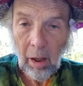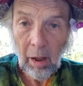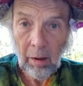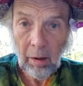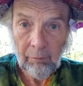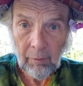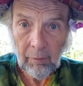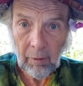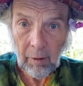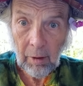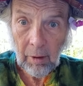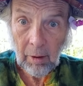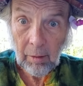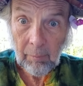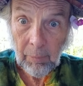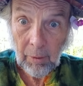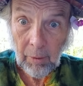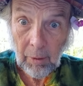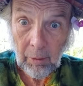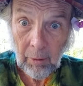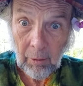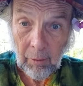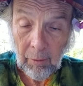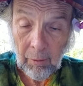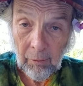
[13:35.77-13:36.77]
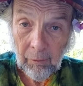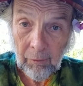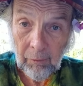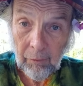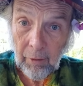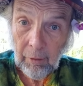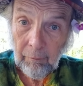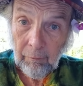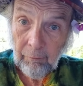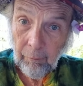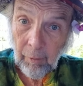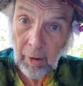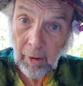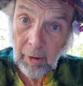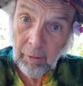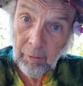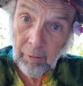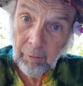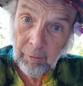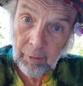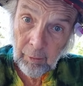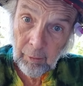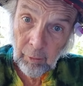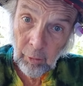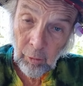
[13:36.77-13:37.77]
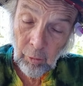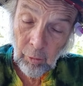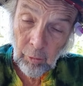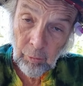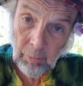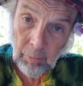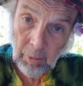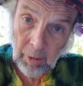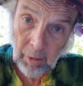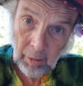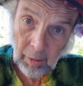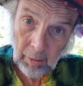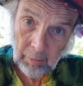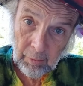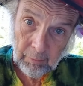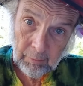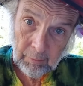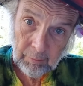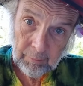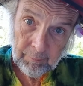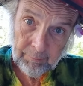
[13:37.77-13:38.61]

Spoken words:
of our parents and follow the old man.